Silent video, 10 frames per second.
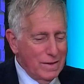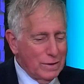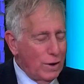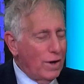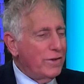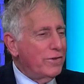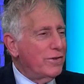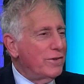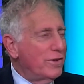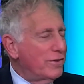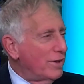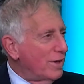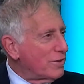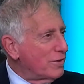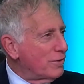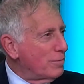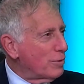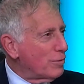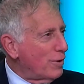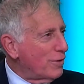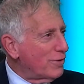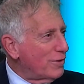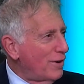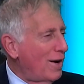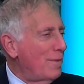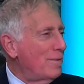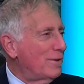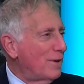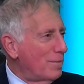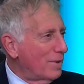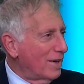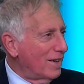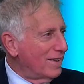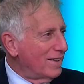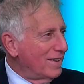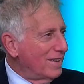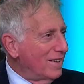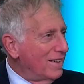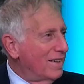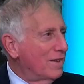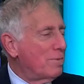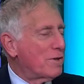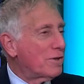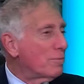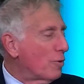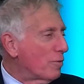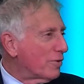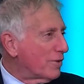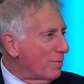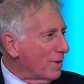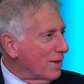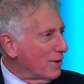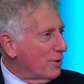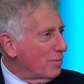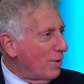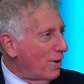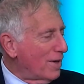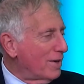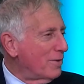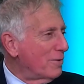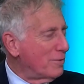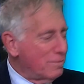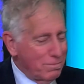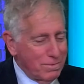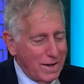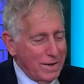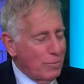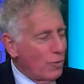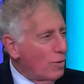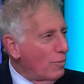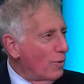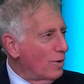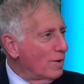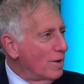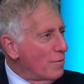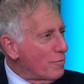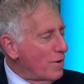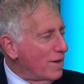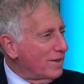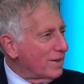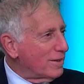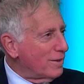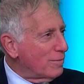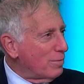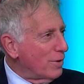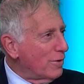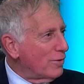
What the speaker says: Lines in these elections have been crossed time and time again, and especially more recently by the Likud party, who's getting more and more frantic at this point.